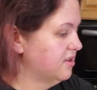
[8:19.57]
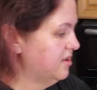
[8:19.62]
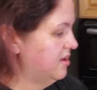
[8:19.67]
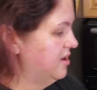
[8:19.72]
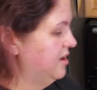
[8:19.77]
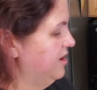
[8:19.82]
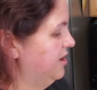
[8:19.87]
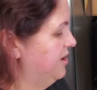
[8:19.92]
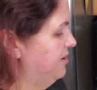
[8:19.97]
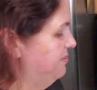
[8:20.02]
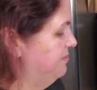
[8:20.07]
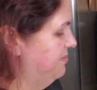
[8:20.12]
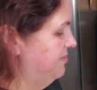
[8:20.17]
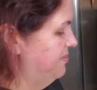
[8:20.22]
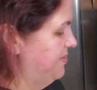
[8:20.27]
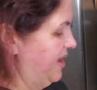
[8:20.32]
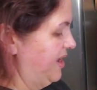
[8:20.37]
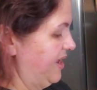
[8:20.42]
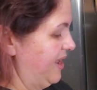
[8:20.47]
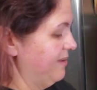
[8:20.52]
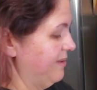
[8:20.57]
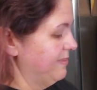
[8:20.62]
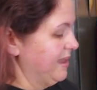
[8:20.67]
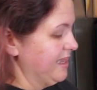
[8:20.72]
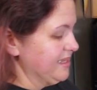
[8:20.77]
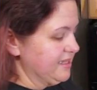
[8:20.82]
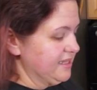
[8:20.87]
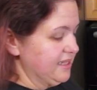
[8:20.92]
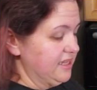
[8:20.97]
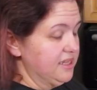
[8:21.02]
I get
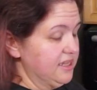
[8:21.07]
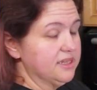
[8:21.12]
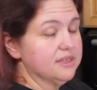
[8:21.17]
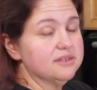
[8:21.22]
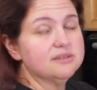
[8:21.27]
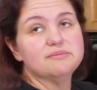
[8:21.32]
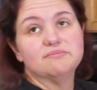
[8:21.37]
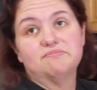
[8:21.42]
messy,